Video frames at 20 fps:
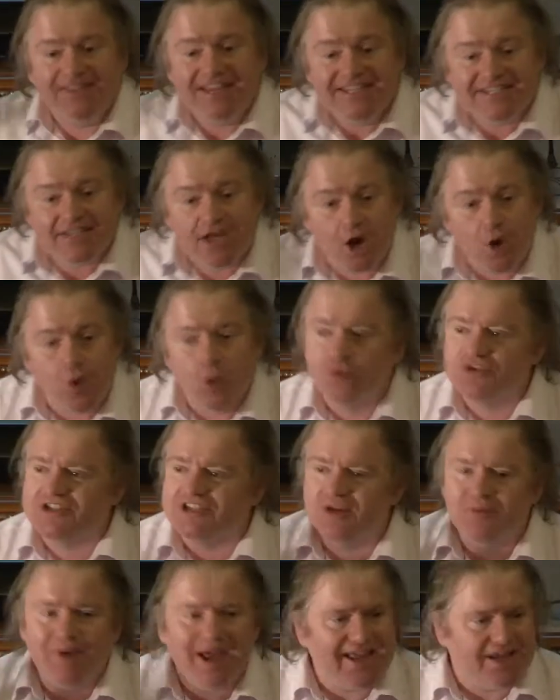these are
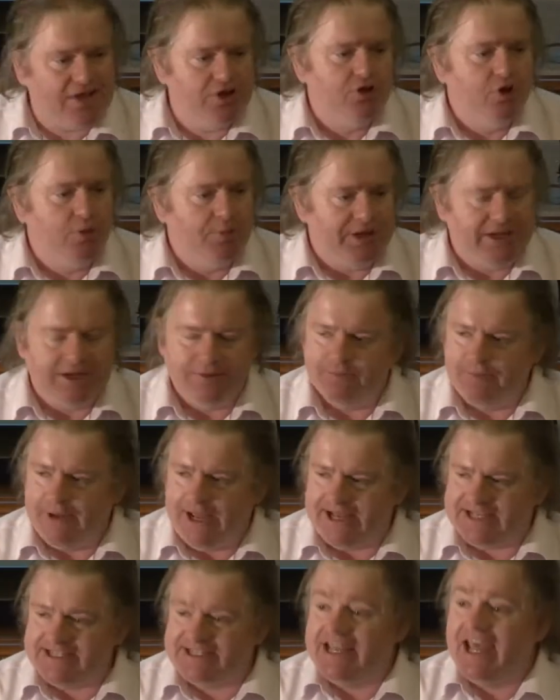also economic
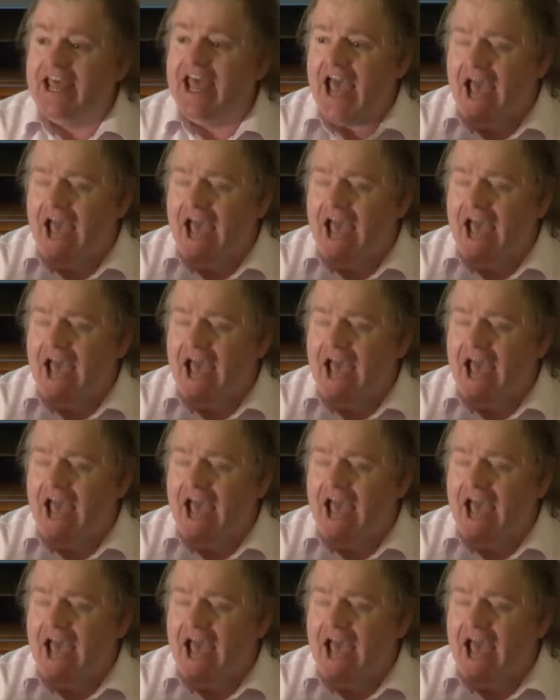impacts,